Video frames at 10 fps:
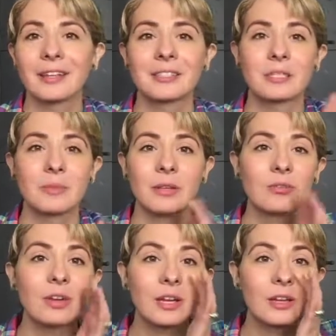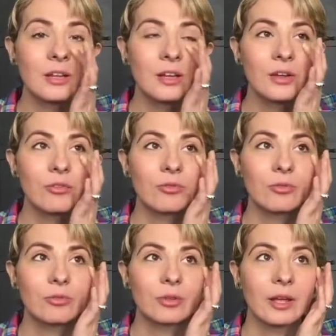I can speed read
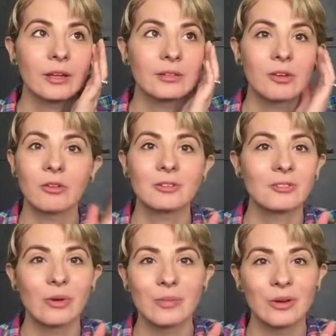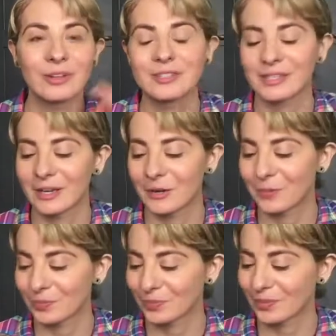through, like, Tolstoy books, you
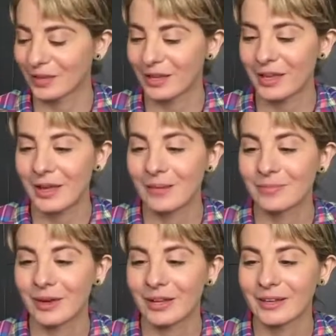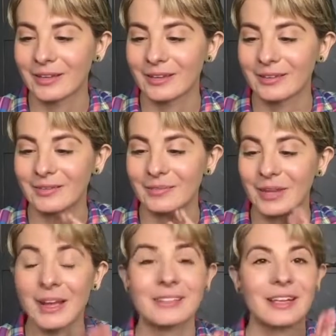know. But
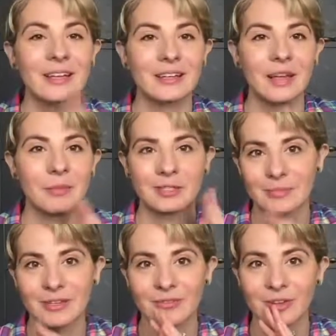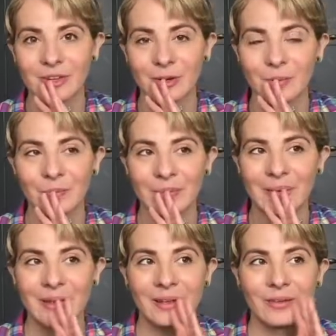because I am a speed reader,
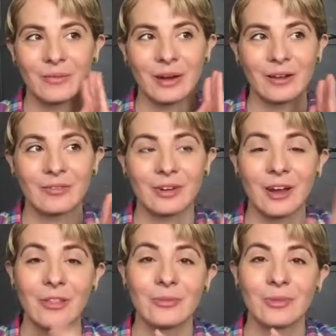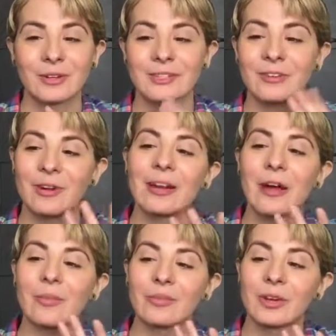when I read other books, like
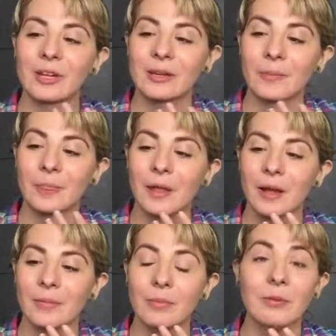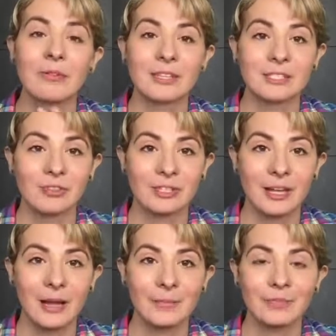right now I'm reading A Brief History
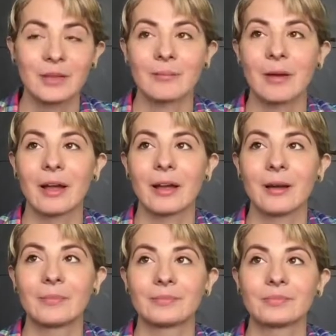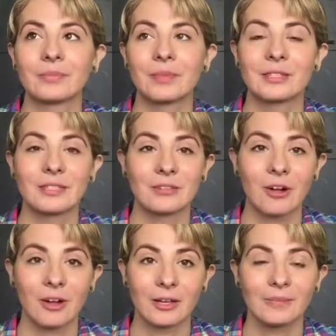of Time by
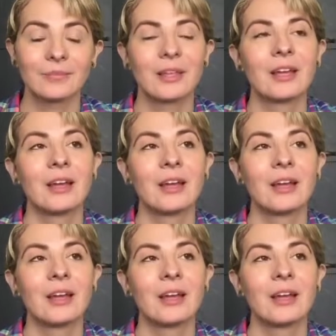Stephen Hawking,